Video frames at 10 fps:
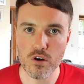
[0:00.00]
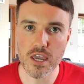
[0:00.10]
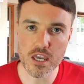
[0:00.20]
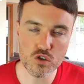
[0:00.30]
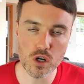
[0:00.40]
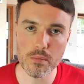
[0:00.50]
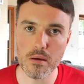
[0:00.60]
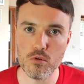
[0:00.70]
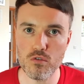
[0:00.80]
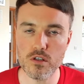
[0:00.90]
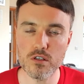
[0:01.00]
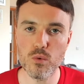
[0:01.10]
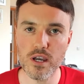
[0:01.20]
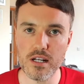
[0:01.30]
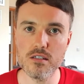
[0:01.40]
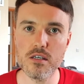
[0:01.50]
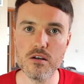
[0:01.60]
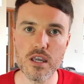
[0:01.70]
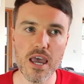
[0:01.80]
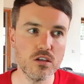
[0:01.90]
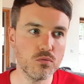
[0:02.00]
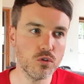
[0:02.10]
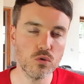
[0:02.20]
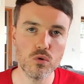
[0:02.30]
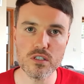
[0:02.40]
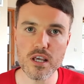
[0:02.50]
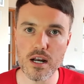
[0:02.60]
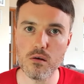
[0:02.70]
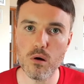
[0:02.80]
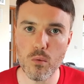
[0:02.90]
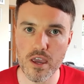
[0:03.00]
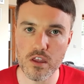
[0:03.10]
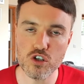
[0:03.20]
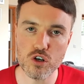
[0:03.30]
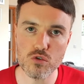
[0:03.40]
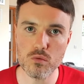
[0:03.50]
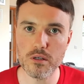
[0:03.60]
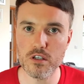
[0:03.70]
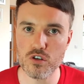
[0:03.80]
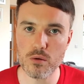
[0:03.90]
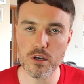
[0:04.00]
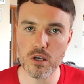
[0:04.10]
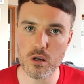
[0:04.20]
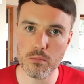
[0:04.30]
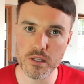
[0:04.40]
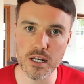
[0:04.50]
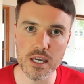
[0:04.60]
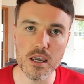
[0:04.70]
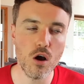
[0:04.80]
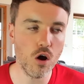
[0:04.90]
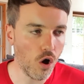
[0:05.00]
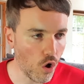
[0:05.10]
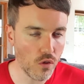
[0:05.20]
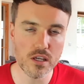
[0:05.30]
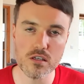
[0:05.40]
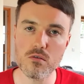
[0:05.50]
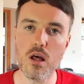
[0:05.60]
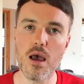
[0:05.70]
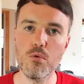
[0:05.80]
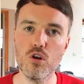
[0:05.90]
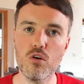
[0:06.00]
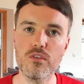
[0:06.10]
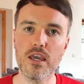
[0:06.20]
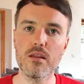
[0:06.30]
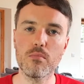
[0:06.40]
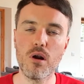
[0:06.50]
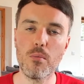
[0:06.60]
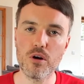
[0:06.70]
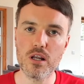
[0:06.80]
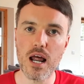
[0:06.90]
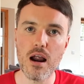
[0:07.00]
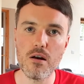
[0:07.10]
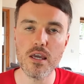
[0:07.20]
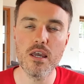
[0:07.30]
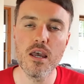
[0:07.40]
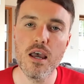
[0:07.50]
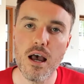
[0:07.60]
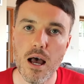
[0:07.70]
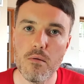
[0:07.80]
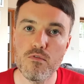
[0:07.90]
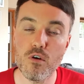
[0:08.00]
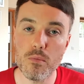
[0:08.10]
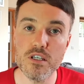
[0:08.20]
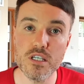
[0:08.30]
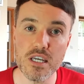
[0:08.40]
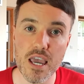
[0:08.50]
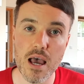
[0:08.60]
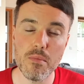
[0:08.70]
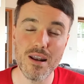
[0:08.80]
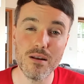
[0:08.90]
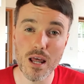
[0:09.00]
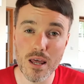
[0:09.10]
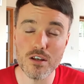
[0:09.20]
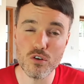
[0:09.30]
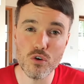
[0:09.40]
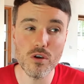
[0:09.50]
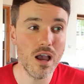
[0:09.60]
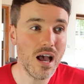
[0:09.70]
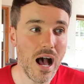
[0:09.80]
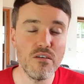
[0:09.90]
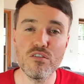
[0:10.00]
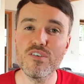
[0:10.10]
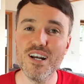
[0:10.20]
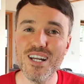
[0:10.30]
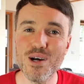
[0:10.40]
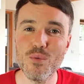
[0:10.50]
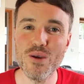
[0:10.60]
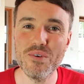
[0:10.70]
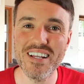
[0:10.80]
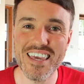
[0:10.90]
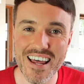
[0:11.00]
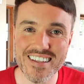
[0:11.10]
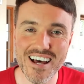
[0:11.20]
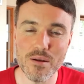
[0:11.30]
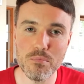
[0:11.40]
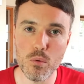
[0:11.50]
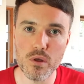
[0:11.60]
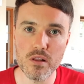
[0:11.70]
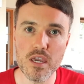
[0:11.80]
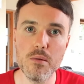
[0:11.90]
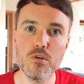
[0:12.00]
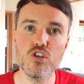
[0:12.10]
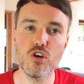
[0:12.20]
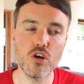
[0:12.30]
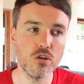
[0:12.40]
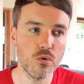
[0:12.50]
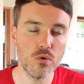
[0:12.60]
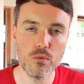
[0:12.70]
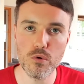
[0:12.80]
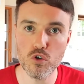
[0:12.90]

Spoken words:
is going to be a move in wheels here, guys. We don't know exactly what way the shares will be distributed completely. All this, I would love to get the proper clarity from the GM, and I do have a feeling that we will get that, but we'll keep you tuned. With